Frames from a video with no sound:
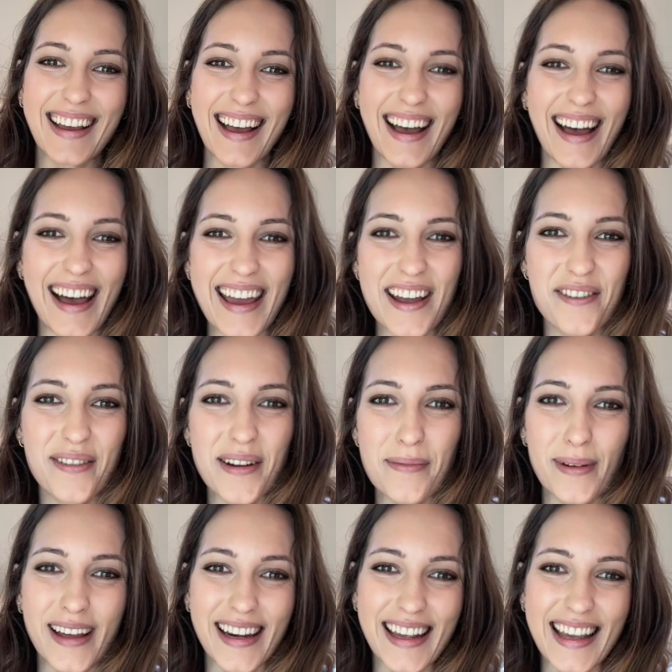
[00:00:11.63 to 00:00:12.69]
Hi
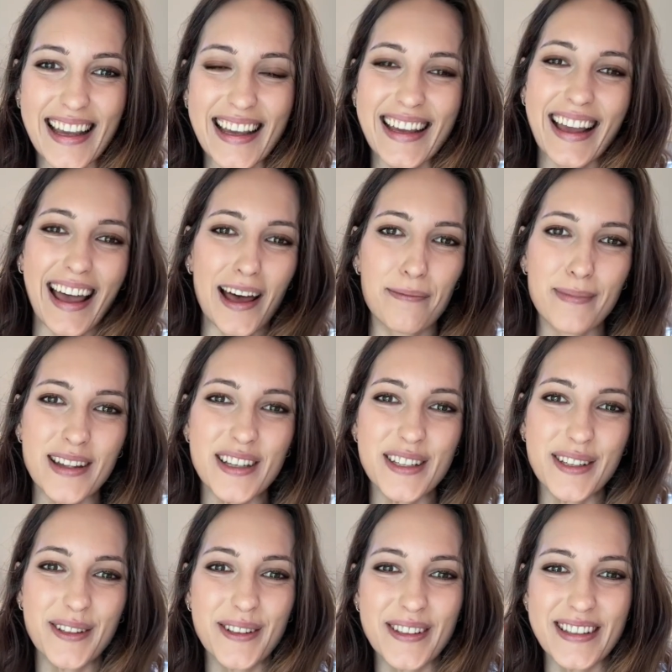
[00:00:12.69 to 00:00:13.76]
everybody, happy
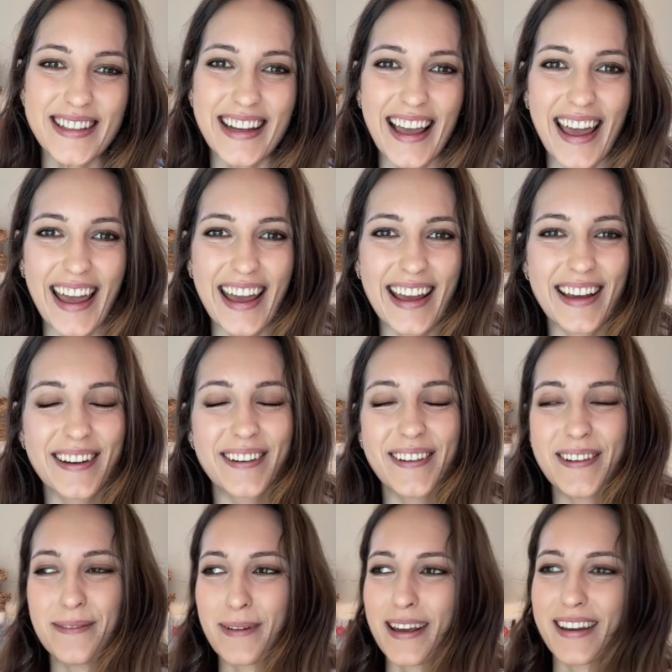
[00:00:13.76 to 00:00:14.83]
Tuesday.
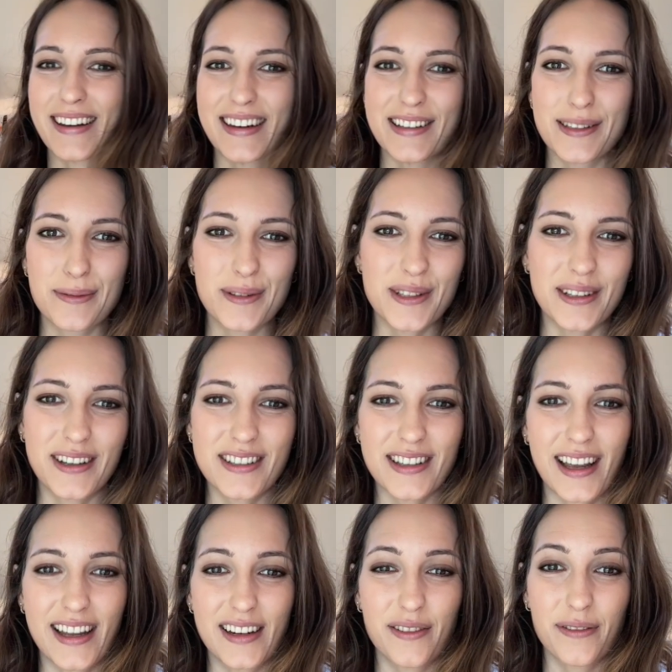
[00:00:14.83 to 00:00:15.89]
Oh my goodness, I'm so
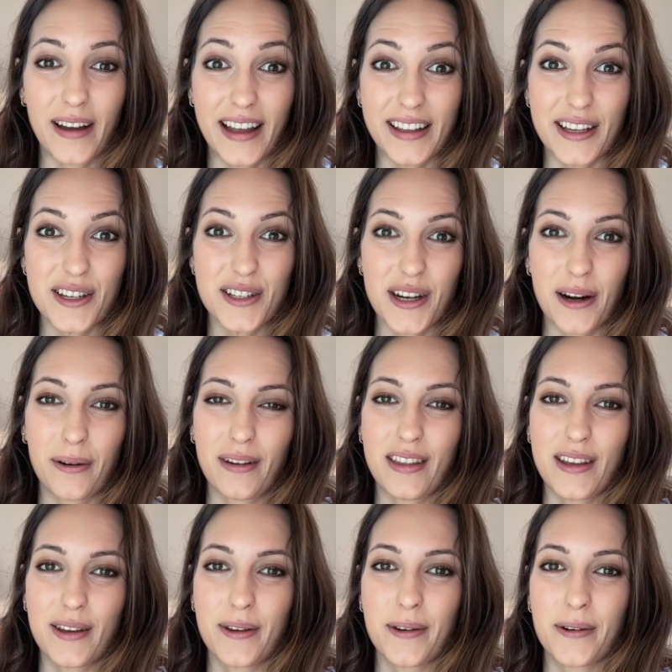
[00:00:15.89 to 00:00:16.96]
excited to finally share
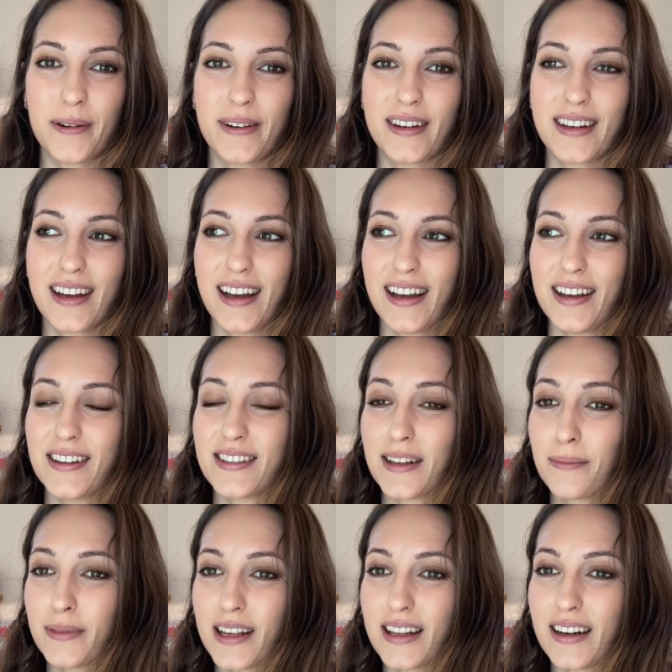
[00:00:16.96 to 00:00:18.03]
with you
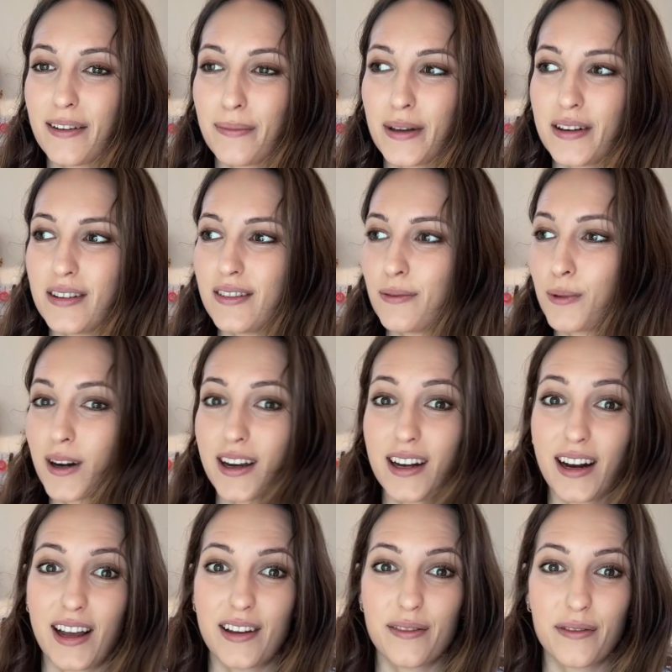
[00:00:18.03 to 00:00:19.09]
something that I've been
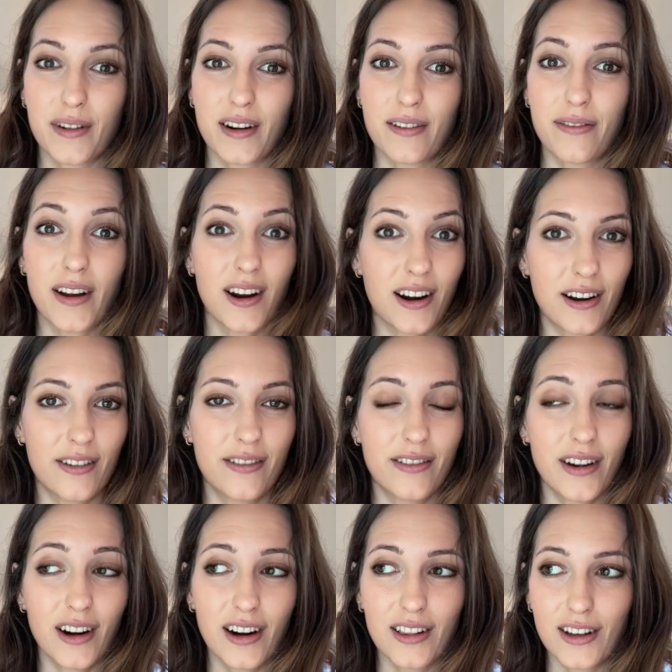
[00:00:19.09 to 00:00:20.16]
working on for a very
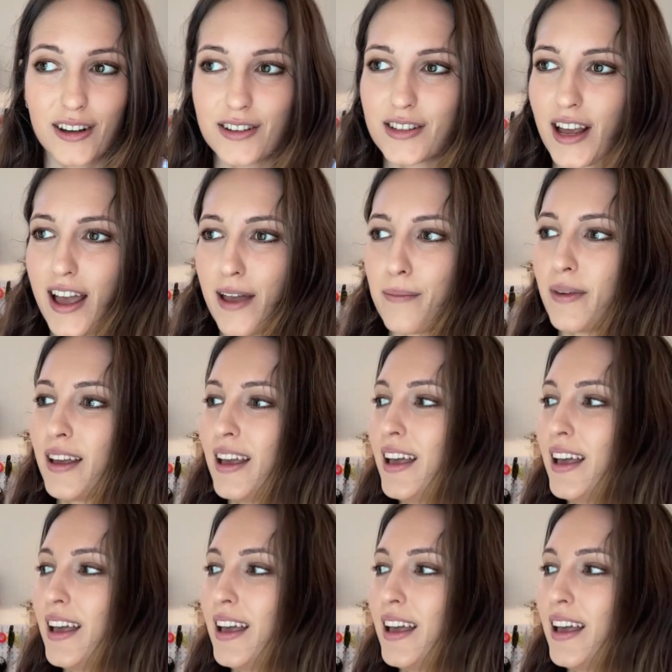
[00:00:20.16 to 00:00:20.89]
long time.